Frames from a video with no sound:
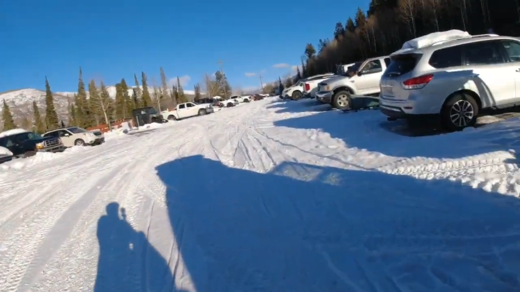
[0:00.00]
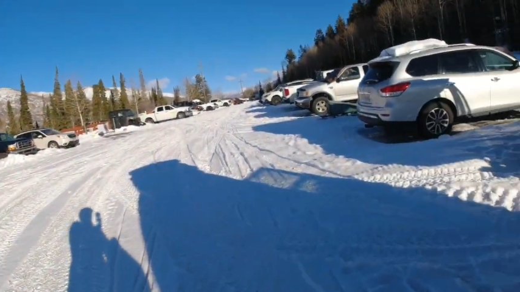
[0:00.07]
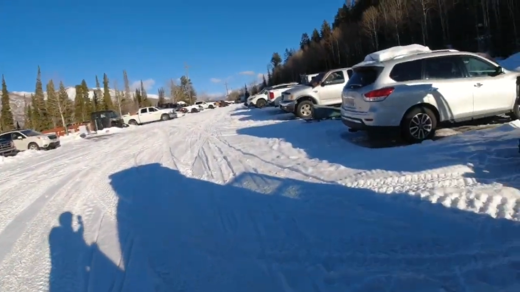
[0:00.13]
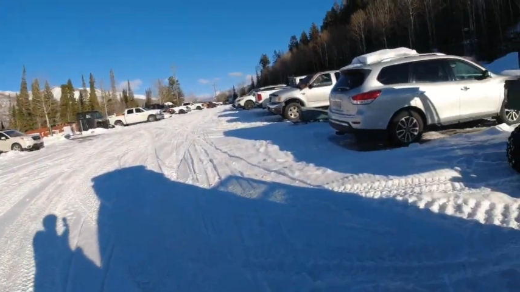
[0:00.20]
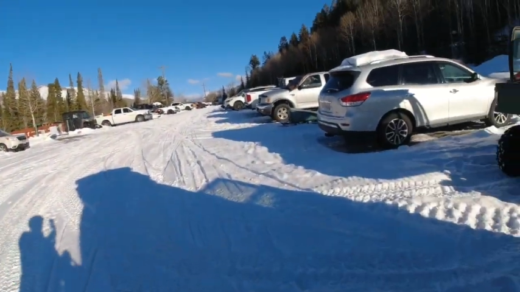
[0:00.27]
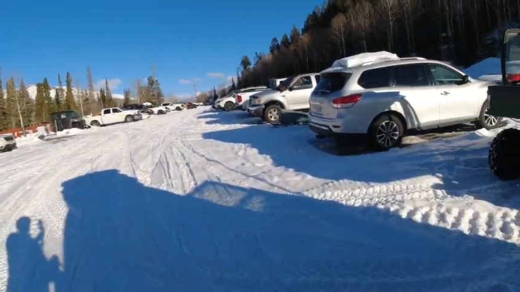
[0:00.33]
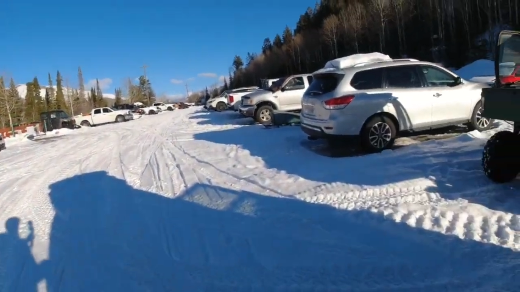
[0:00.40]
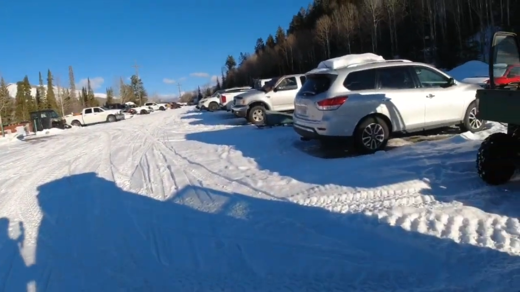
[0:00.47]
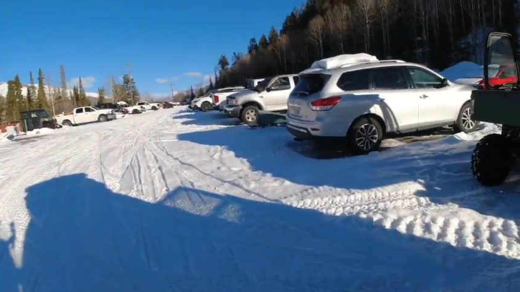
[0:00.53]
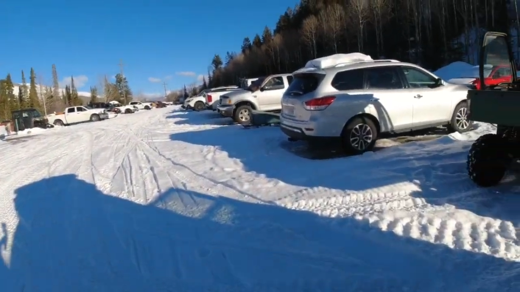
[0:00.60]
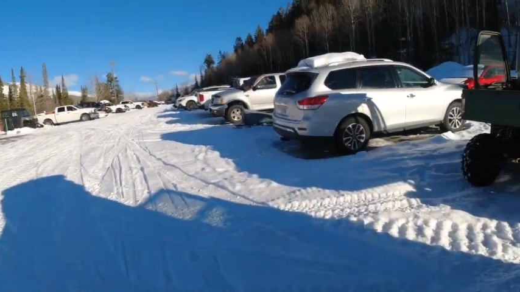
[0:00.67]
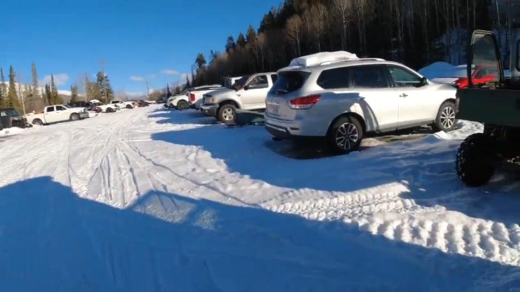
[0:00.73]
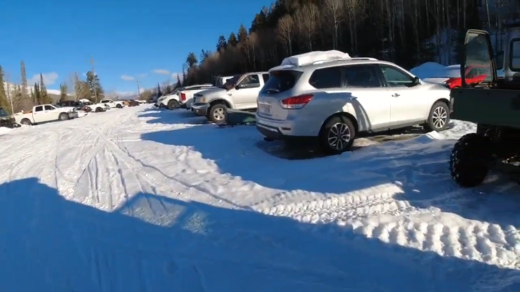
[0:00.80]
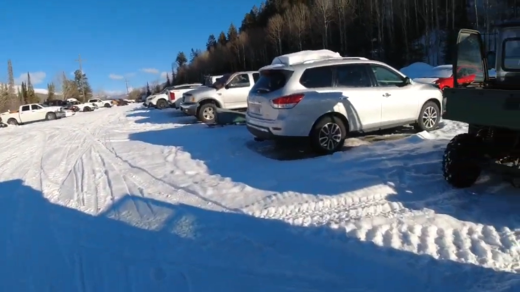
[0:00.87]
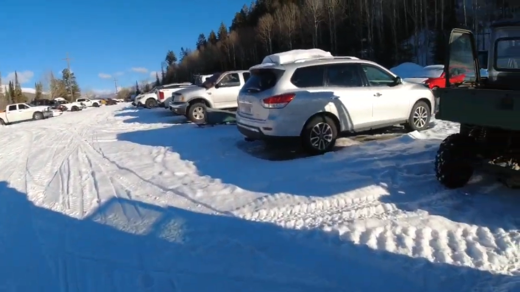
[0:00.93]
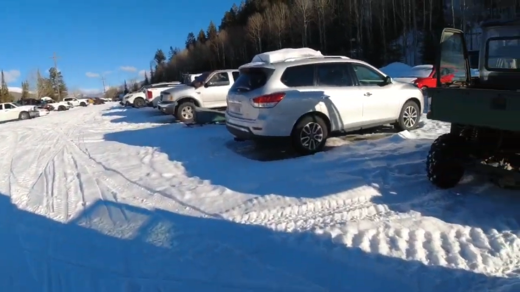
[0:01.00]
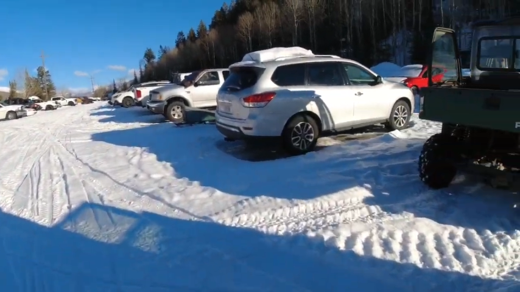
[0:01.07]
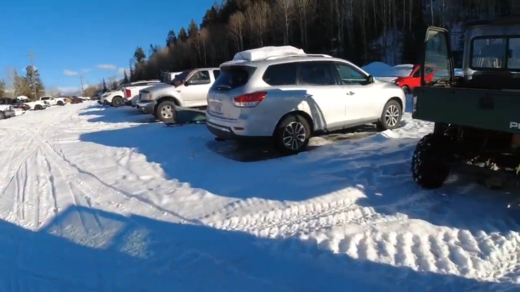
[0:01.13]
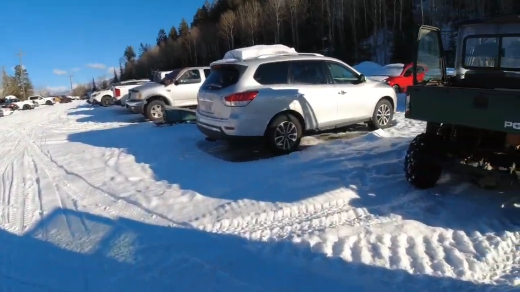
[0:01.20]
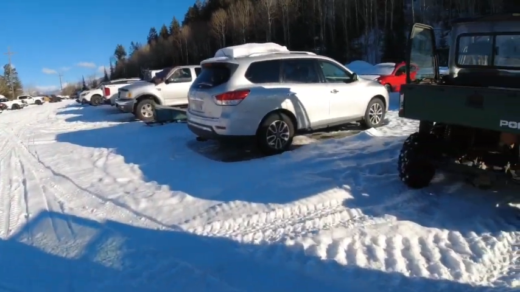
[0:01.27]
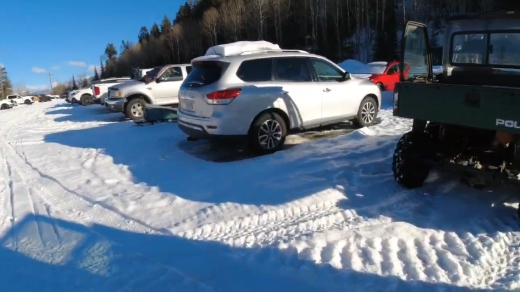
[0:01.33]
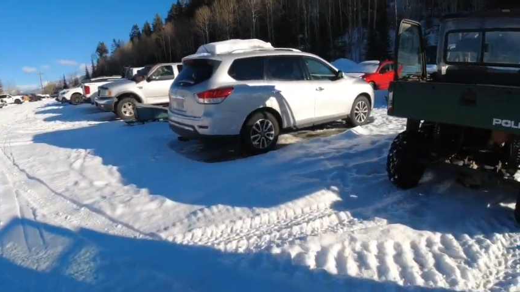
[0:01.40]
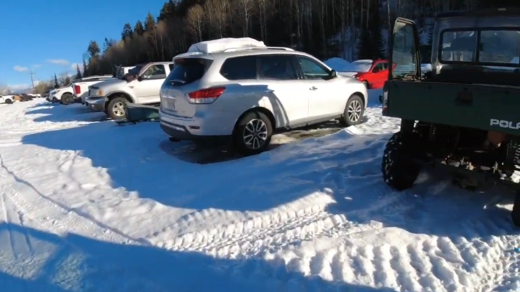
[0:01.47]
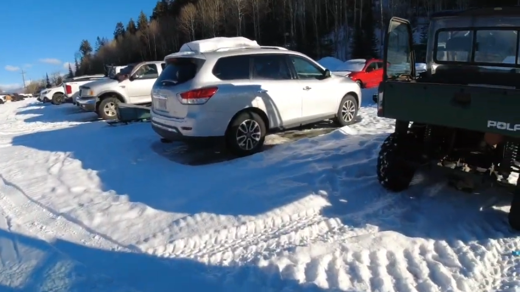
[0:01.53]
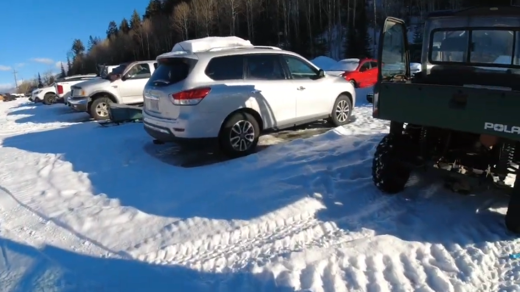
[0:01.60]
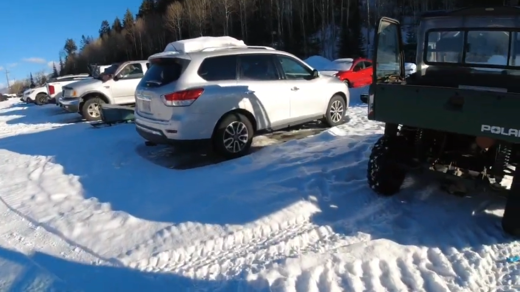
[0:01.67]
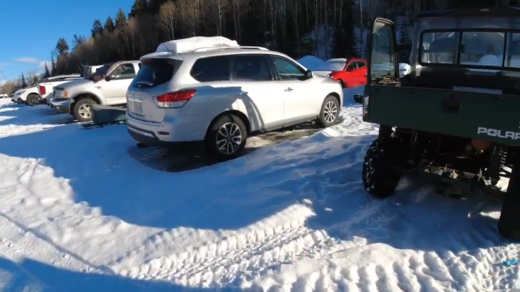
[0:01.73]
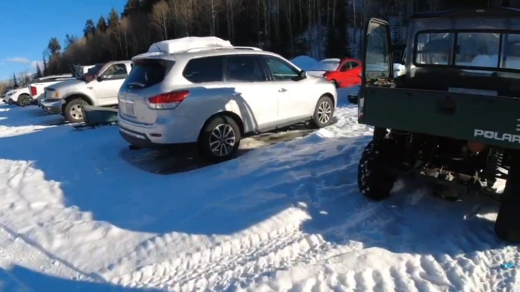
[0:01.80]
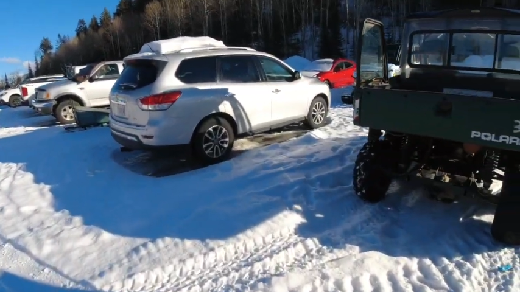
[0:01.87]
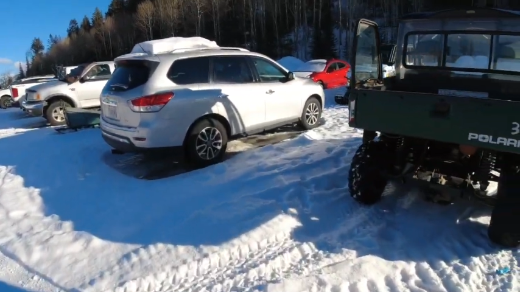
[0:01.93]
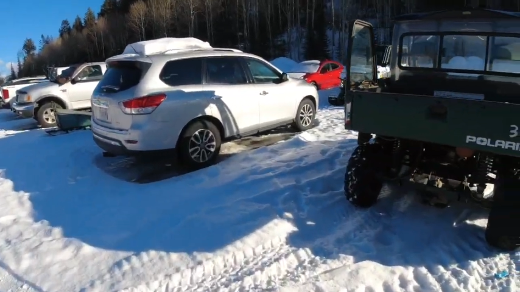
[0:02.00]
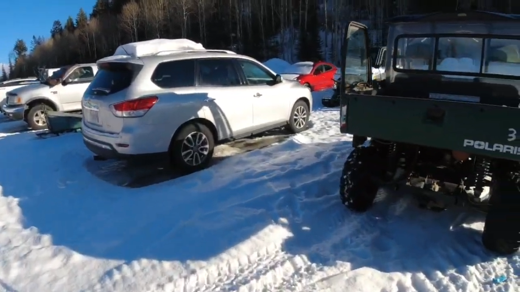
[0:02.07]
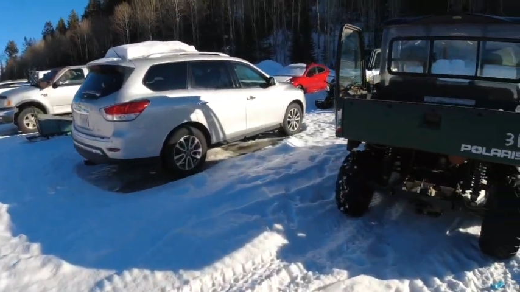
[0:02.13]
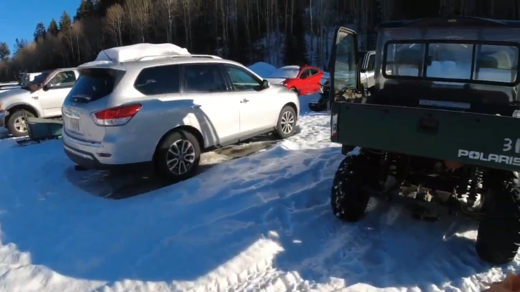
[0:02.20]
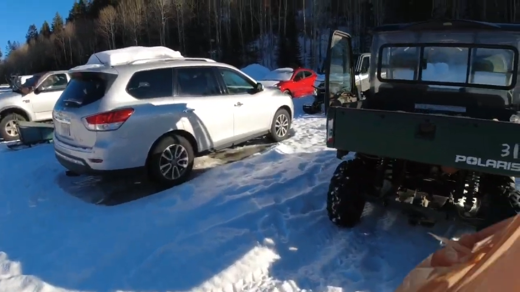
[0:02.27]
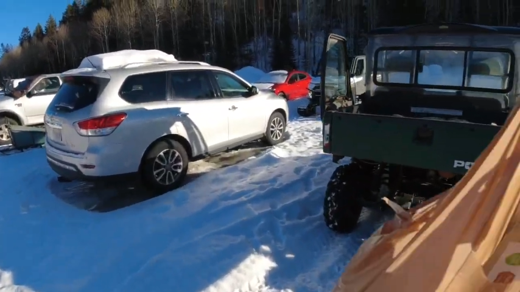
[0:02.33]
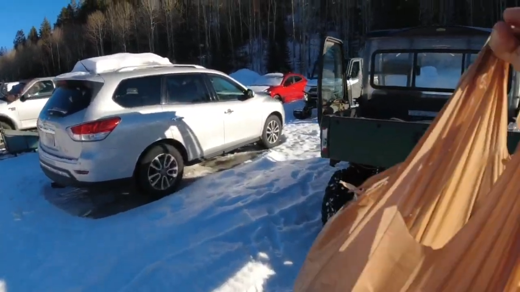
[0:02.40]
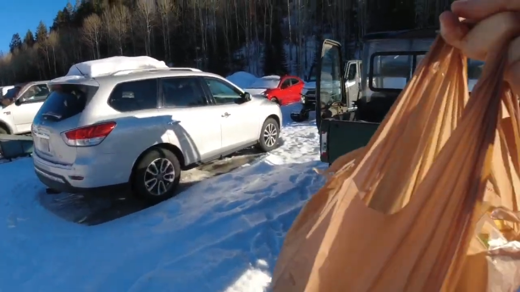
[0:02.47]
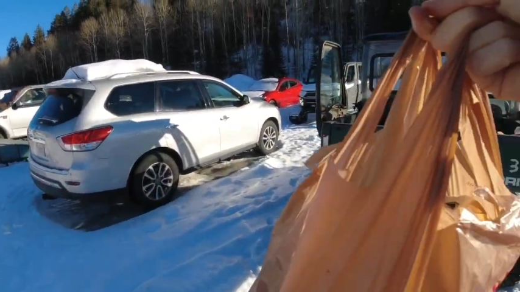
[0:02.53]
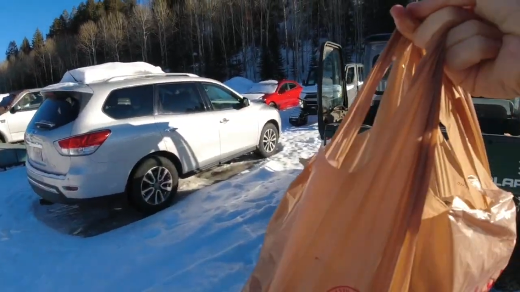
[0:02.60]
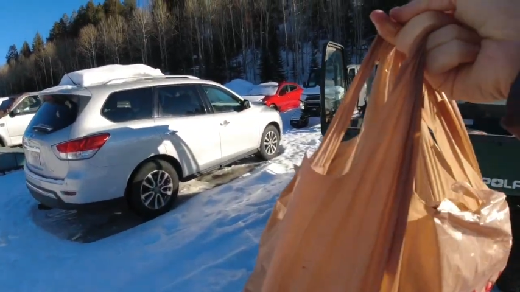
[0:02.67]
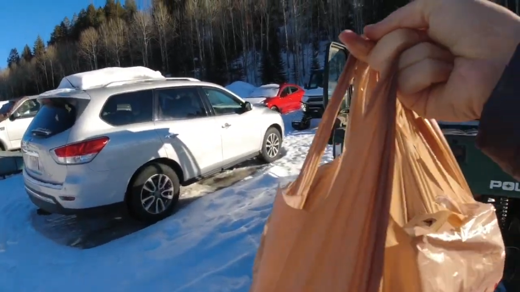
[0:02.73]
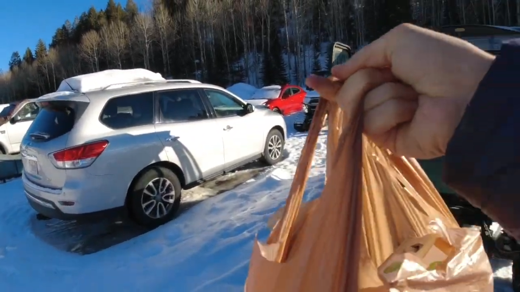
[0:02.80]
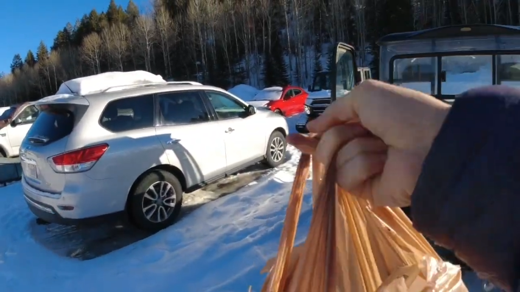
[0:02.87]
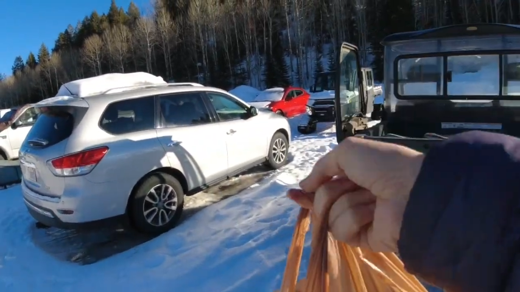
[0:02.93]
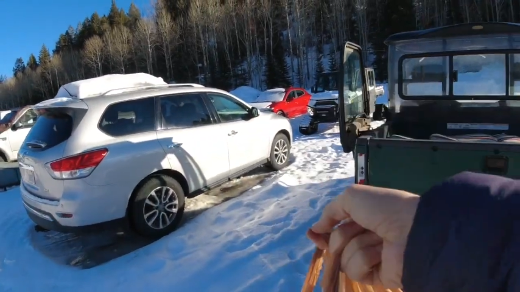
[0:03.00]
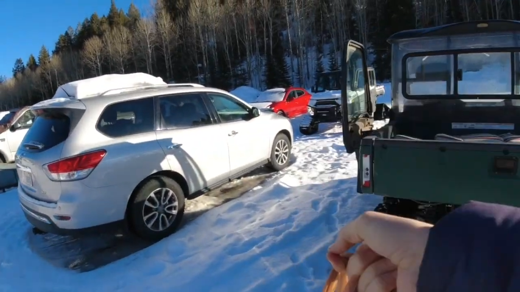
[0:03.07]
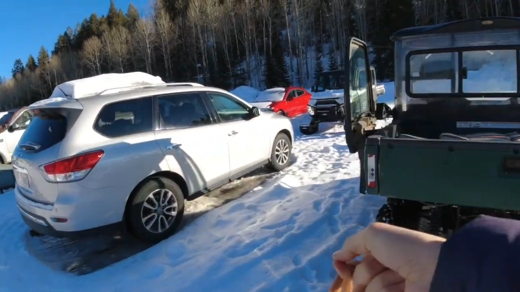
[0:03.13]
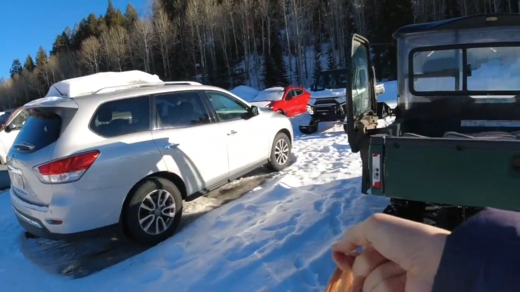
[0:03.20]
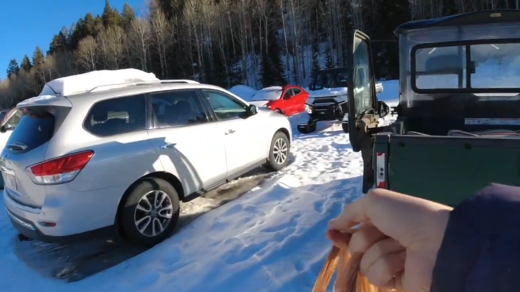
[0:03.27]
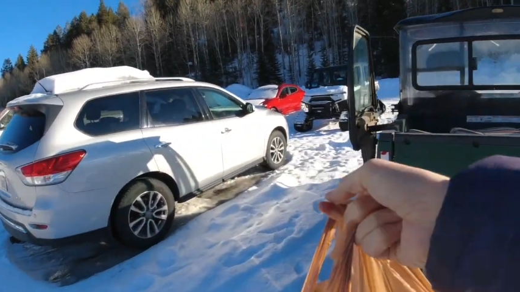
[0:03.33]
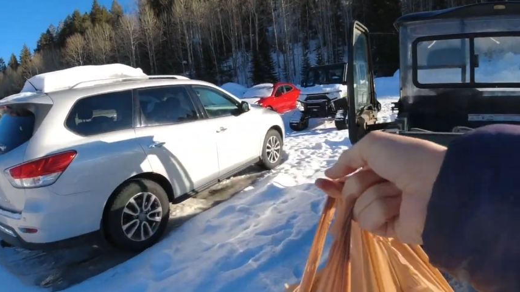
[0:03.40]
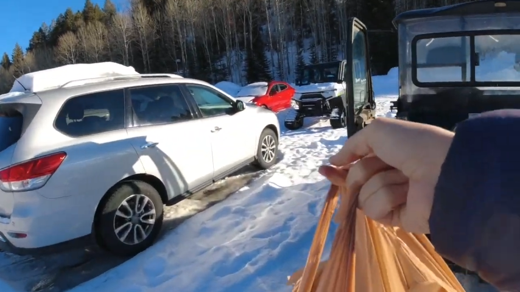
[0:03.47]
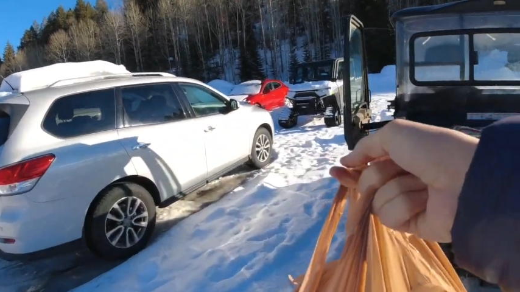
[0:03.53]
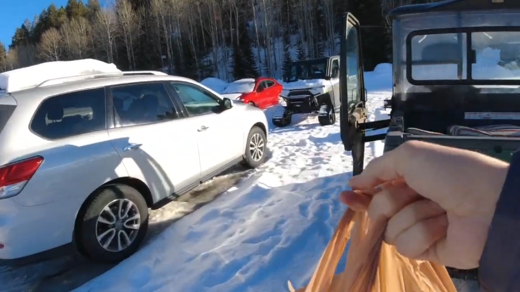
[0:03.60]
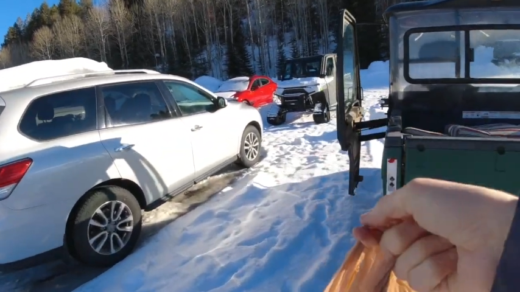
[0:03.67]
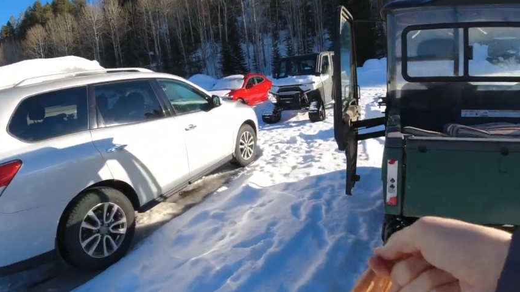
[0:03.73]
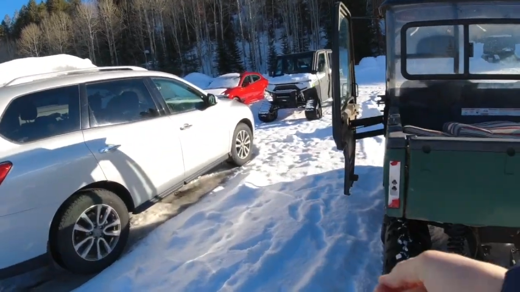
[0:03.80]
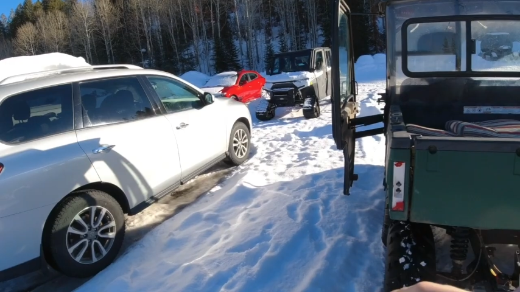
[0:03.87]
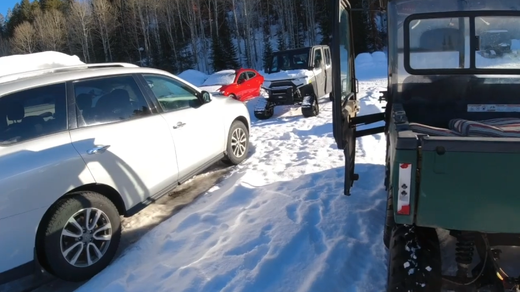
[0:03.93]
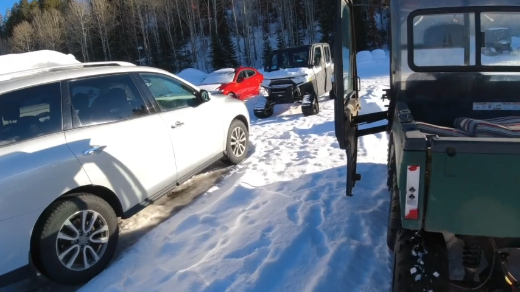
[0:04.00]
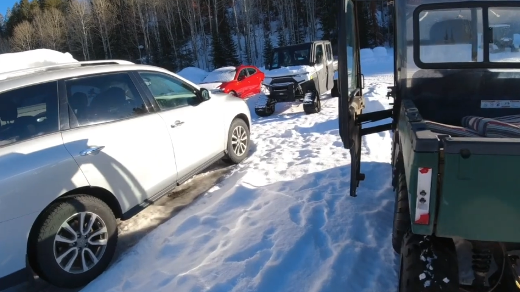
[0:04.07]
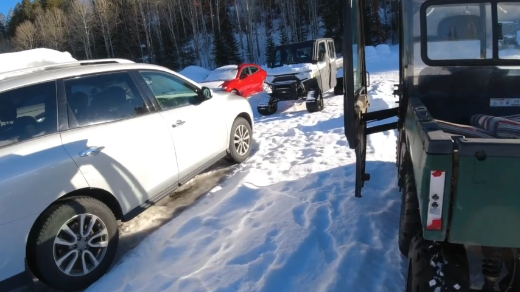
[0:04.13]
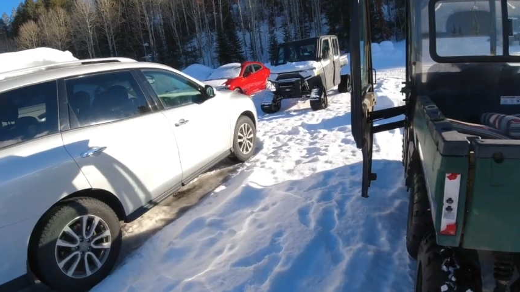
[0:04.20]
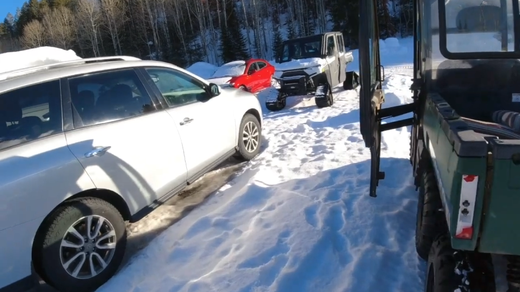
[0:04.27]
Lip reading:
No face is visible, so there are no lips to read.